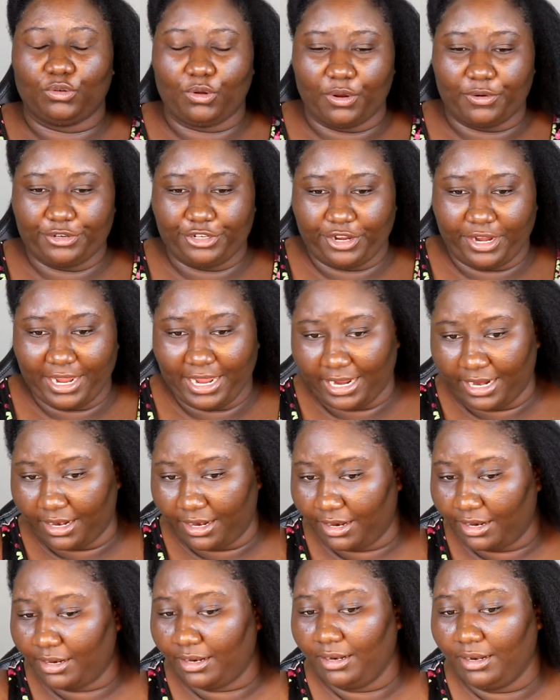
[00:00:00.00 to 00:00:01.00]
growing your
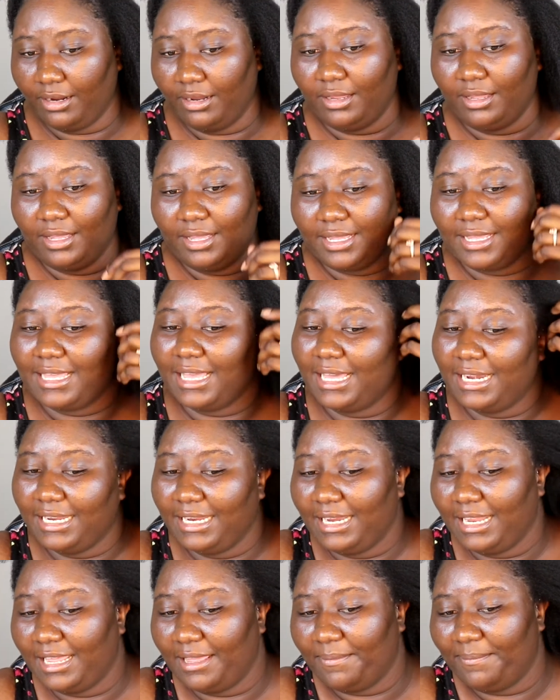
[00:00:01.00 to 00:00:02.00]
hair,
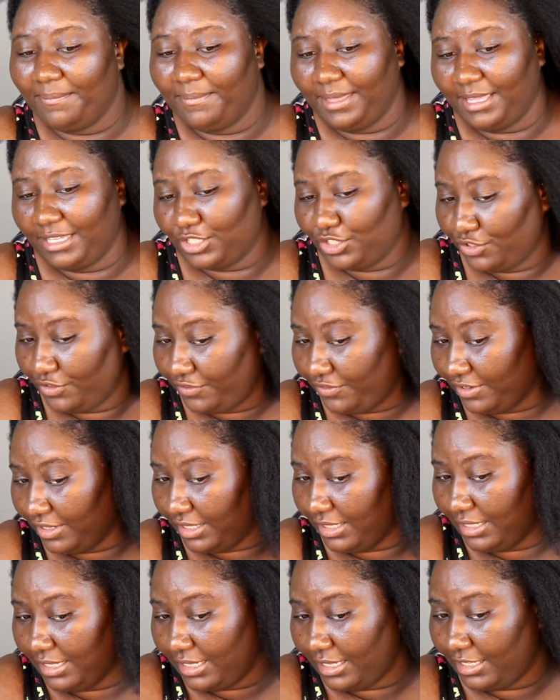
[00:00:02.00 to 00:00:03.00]
cutting it makes you
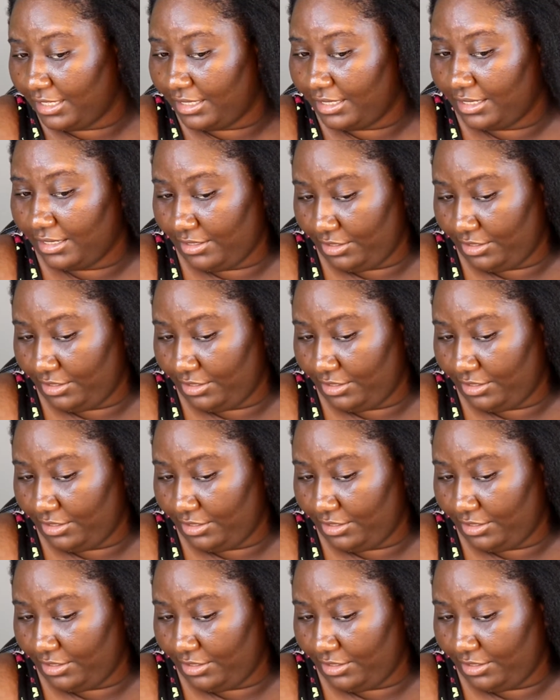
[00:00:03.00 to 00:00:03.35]
feel like